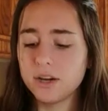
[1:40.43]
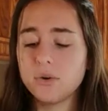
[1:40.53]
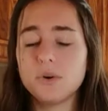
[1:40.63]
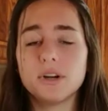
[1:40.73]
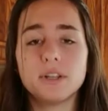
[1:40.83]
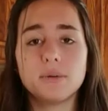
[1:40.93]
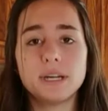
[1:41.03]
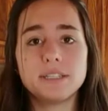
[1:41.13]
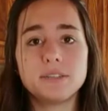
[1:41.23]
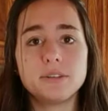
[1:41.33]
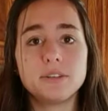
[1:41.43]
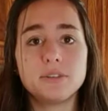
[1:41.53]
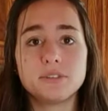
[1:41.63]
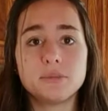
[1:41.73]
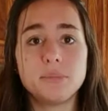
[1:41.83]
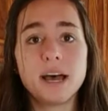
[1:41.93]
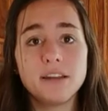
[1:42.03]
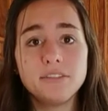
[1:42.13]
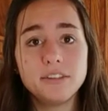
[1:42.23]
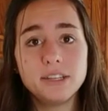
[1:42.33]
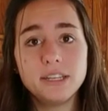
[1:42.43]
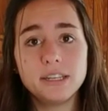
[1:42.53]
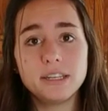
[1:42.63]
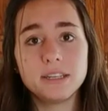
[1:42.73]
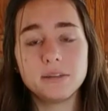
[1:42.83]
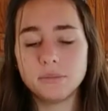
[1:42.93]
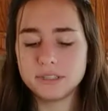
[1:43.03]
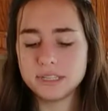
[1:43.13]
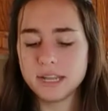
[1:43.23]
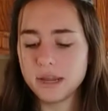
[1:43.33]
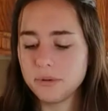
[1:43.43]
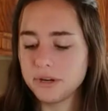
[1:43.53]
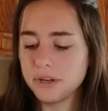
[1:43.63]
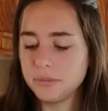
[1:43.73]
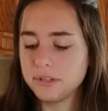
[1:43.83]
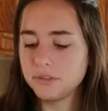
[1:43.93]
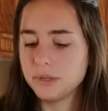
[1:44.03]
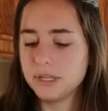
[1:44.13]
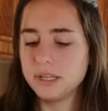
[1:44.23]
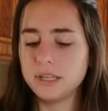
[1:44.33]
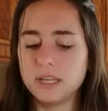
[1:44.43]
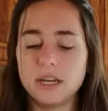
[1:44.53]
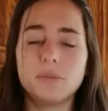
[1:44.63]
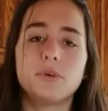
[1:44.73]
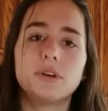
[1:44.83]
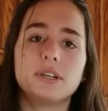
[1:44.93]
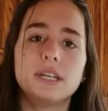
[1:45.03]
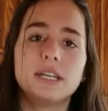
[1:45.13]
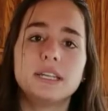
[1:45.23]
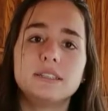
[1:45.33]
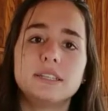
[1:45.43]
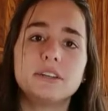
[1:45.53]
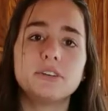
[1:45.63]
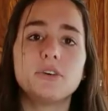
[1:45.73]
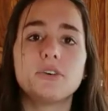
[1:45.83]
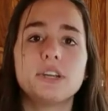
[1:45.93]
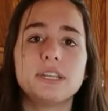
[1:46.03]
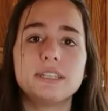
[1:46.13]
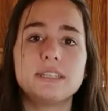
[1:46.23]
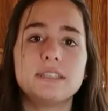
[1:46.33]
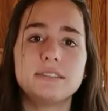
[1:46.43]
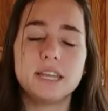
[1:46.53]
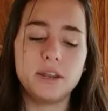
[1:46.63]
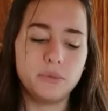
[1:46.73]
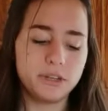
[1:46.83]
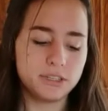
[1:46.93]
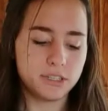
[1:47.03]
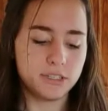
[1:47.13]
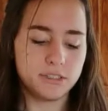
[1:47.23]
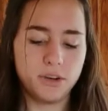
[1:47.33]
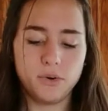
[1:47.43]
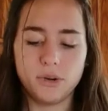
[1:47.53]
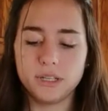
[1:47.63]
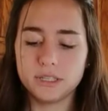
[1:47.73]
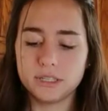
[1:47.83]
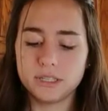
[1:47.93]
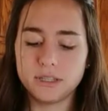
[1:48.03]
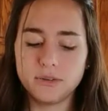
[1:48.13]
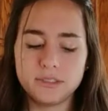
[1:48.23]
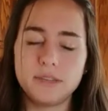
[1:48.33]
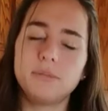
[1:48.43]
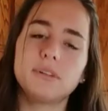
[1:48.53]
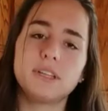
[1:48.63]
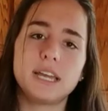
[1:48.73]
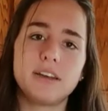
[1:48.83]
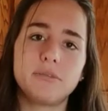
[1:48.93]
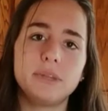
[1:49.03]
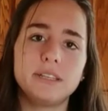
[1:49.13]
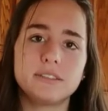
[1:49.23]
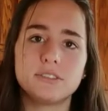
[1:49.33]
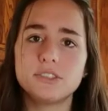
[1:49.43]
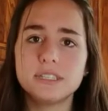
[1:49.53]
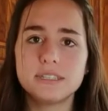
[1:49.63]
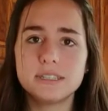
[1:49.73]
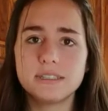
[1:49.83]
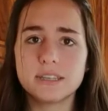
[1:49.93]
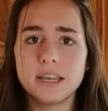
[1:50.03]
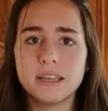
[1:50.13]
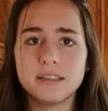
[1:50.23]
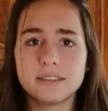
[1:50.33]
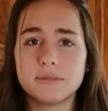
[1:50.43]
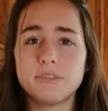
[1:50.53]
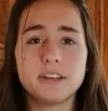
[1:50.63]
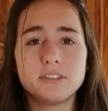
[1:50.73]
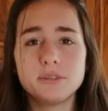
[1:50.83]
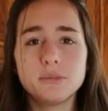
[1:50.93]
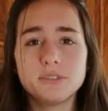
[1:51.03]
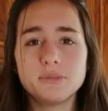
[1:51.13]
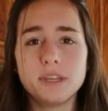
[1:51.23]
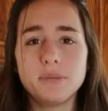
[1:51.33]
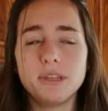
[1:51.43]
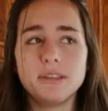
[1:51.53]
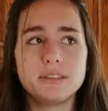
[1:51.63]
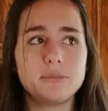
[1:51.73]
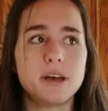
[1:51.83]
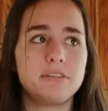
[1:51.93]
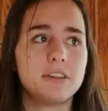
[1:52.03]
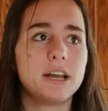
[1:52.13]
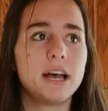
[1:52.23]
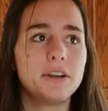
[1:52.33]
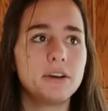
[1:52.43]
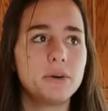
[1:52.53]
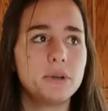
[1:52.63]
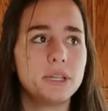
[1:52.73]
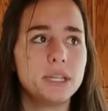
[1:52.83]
Or otherwise you could do some pie filling. But today we're going to be doing a more dinner-oriented sandwich. So those typically have meats and cheeses, some vegetables maybe, some avocado.